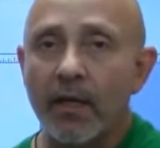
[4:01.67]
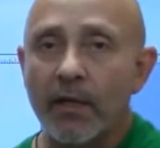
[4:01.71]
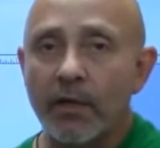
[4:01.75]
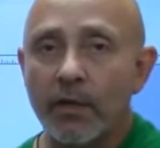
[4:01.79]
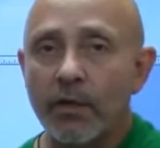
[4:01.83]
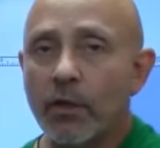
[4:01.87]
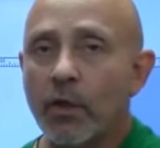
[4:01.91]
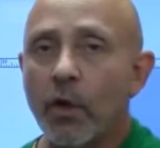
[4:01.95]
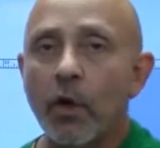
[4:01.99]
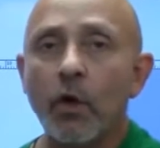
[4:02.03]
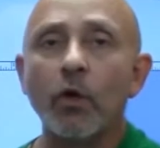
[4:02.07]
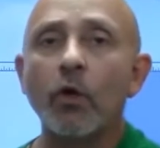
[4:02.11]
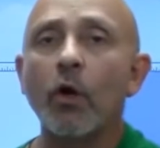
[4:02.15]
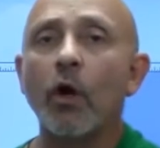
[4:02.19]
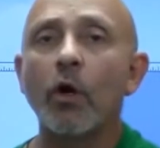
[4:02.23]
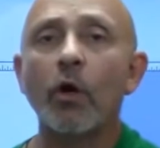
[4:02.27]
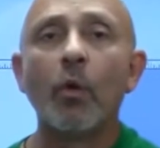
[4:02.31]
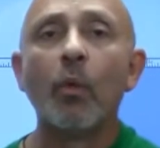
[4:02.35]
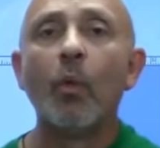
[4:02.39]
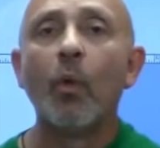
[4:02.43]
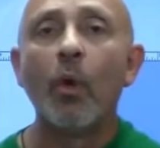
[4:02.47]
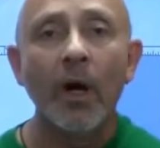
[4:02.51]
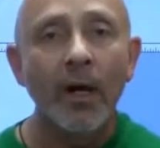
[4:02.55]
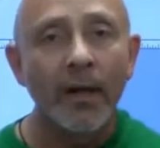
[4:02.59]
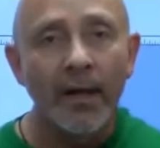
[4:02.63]
You don't go to
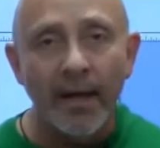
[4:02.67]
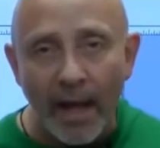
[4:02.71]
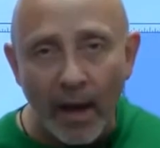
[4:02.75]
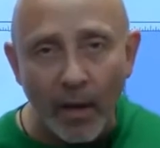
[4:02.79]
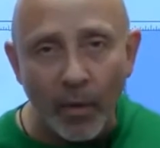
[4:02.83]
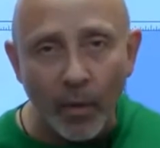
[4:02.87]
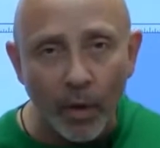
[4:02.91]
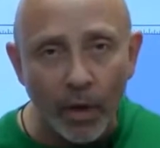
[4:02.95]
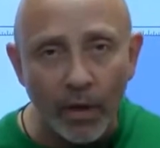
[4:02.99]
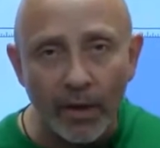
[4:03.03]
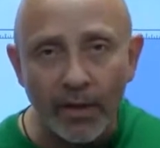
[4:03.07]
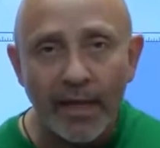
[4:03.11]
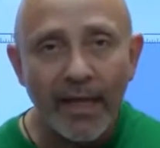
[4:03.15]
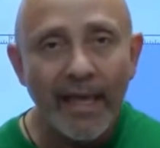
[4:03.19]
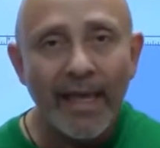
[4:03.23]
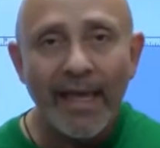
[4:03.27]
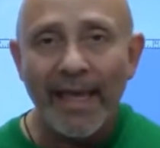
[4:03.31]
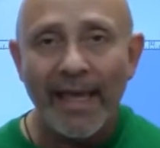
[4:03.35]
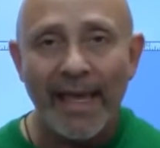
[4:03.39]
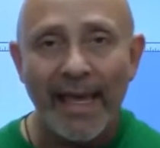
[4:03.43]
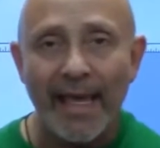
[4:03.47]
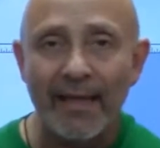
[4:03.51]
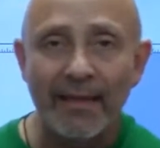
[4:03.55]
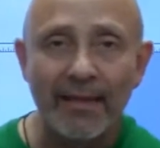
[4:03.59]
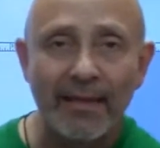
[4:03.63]
one network
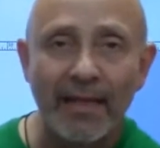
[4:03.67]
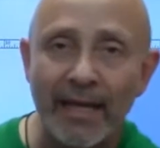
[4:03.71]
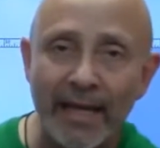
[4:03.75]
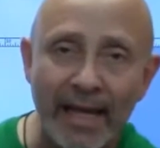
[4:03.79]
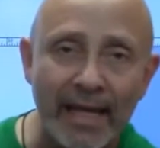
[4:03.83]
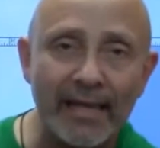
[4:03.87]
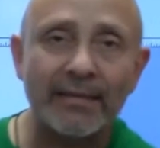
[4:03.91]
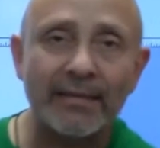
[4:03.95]
and the next